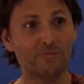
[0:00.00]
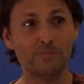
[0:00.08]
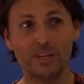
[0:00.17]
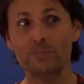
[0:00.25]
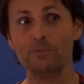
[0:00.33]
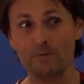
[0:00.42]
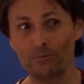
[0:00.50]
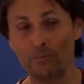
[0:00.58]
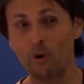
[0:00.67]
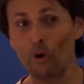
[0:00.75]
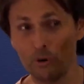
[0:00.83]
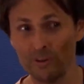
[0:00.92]
give people
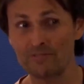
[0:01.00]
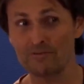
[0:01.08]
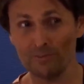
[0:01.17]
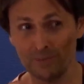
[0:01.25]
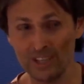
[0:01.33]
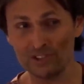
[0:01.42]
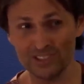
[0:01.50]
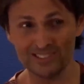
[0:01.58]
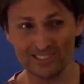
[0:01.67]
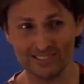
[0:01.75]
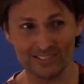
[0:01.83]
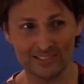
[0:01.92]
more
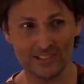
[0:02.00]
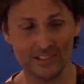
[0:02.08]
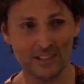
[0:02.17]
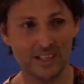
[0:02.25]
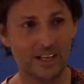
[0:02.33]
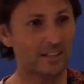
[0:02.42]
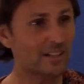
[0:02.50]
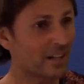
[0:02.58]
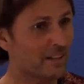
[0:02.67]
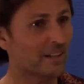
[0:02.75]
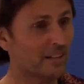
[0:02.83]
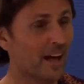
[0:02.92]
information, at the
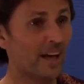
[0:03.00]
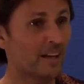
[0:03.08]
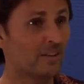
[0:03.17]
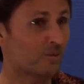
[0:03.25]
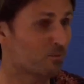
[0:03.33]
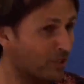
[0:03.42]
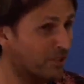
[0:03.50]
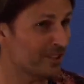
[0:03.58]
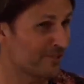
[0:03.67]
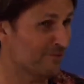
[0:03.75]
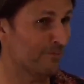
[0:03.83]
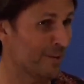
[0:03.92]
end of the day, the
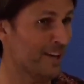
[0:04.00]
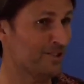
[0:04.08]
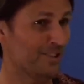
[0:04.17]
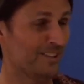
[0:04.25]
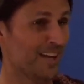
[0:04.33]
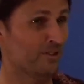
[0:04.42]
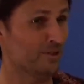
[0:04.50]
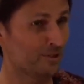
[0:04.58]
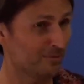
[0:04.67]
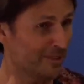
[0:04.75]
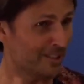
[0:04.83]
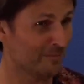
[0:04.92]
real information they
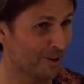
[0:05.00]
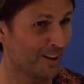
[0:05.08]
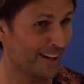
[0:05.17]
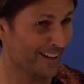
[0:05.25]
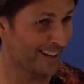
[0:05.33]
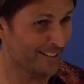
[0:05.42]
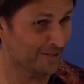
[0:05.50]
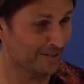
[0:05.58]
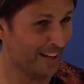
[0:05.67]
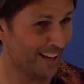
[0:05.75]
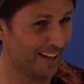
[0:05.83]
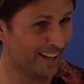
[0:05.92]
should have been applying at
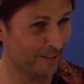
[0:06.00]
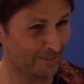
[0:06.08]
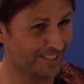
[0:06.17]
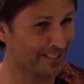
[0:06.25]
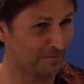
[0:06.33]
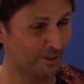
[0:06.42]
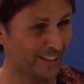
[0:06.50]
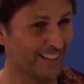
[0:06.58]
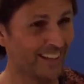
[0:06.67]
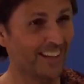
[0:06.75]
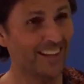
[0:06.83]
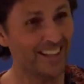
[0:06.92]
this up to this
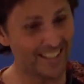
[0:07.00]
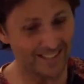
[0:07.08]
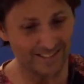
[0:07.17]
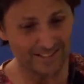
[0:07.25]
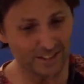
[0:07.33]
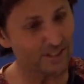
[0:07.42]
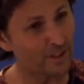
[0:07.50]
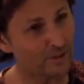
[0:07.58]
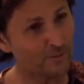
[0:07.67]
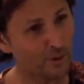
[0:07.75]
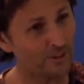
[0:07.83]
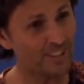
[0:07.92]
point is just
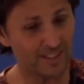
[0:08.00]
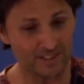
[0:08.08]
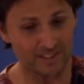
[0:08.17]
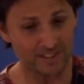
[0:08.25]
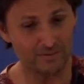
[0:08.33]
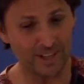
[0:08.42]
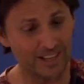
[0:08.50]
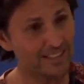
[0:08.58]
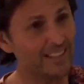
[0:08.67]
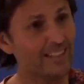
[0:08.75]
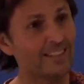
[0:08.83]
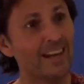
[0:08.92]
those four things, because if they
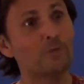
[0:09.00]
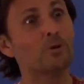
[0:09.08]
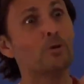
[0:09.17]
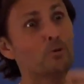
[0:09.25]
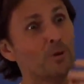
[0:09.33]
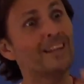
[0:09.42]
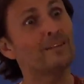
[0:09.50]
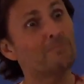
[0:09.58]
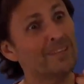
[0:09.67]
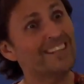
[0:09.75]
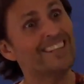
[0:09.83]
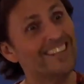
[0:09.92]
did, they would already
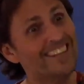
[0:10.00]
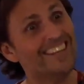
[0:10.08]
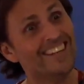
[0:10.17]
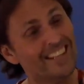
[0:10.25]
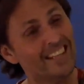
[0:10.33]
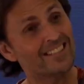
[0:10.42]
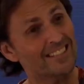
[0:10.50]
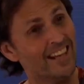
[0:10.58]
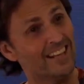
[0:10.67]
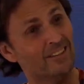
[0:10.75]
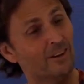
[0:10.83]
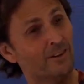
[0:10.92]
be in a
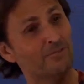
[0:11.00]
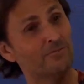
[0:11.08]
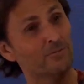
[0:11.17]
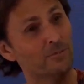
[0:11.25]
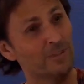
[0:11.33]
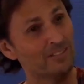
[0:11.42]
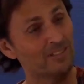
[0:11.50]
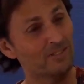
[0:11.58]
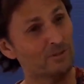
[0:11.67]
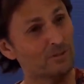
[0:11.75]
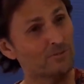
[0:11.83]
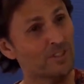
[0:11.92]
state of
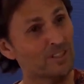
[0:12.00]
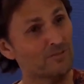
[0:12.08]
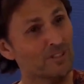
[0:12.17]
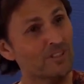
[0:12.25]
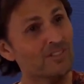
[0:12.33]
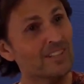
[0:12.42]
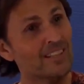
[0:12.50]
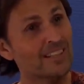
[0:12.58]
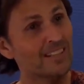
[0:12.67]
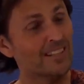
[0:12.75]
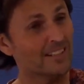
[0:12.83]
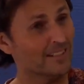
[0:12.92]
repentance or forgiveness,
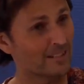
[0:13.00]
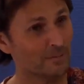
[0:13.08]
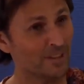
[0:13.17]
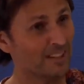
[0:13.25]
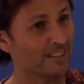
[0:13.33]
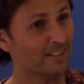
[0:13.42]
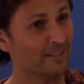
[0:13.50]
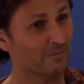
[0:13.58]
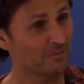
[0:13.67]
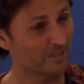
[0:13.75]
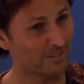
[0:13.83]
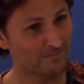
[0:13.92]
depending
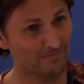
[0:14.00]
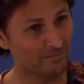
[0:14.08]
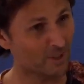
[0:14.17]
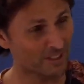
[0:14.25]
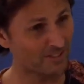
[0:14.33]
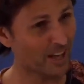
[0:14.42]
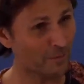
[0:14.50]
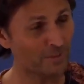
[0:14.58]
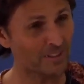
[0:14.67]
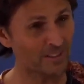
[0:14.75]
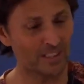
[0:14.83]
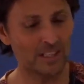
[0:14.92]
on what's
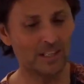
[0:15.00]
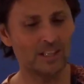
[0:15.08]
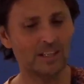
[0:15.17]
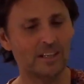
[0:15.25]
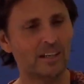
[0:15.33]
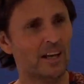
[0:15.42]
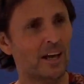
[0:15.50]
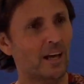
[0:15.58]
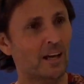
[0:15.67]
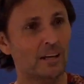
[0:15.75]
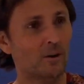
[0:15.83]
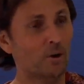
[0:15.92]
happened.
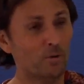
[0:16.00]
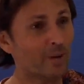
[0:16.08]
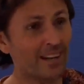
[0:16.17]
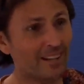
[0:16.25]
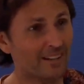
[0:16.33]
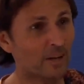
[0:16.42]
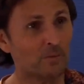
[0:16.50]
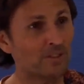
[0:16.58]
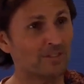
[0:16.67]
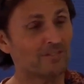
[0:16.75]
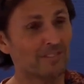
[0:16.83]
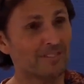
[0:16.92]
Already they'd
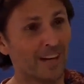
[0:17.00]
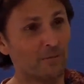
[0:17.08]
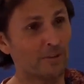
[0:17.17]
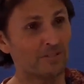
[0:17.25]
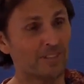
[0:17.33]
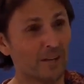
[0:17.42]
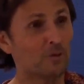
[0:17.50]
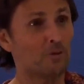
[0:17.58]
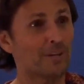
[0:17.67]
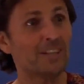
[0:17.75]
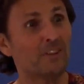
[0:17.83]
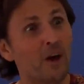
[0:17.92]

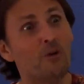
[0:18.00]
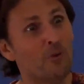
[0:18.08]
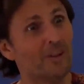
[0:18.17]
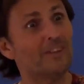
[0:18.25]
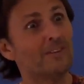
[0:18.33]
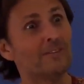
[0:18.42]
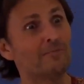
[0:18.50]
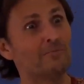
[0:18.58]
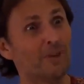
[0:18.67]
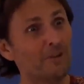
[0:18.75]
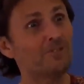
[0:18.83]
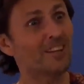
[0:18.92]
already know what the
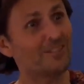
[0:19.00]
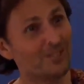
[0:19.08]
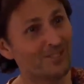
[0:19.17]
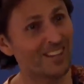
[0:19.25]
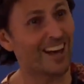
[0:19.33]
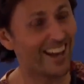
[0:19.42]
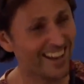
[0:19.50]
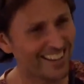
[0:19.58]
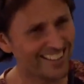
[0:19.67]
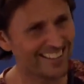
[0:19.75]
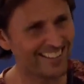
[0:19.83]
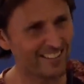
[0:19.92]
processes
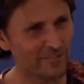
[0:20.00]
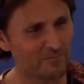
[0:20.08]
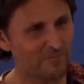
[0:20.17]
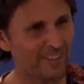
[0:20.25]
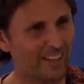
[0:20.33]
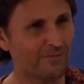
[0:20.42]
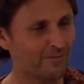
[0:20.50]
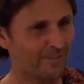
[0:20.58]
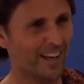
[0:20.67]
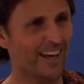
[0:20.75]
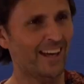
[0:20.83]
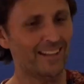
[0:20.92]
are if
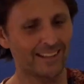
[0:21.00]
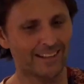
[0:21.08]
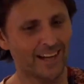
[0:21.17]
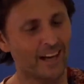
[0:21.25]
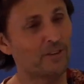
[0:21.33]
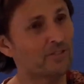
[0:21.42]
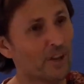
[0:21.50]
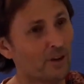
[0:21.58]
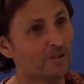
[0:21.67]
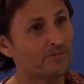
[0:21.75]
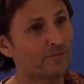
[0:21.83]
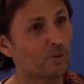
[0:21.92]
they had engaged
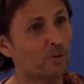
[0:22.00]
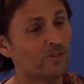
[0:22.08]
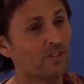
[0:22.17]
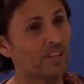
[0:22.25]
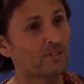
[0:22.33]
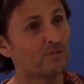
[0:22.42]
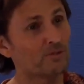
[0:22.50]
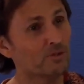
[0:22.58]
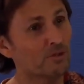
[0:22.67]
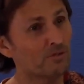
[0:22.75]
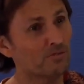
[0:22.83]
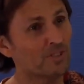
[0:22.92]
those four things
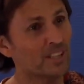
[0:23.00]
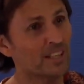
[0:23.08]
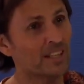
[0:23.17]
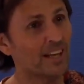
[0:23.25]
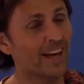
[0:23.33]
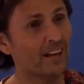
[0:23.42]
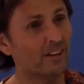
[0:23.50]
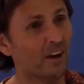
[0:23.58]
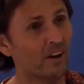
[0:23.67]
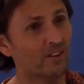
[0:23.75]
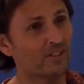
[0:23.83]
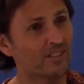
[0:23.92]
truthfully
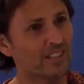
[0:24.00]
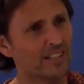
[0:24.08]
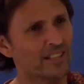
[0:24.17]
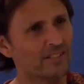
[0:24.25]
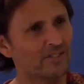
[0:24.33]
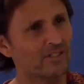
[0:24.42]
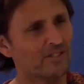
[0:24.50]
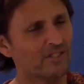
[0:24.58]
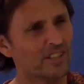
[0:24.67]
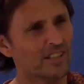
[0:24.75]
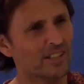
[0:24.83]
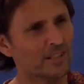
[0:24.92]
and honestly,
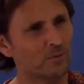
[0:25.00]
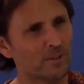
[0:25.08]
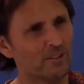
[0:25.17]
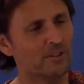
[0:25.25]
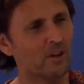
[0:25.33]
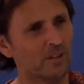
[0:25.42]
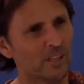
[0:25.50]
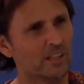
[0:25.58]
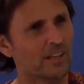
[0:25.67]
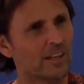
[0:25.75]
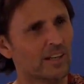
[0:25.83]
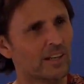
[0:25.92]
sincerely, with
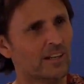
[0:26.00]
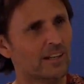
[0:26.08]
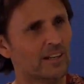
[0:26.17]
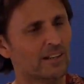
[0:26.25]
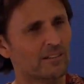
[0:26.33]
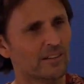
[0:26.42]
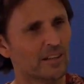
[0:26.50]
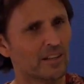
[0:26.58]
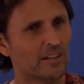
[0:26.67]
longing. Yes.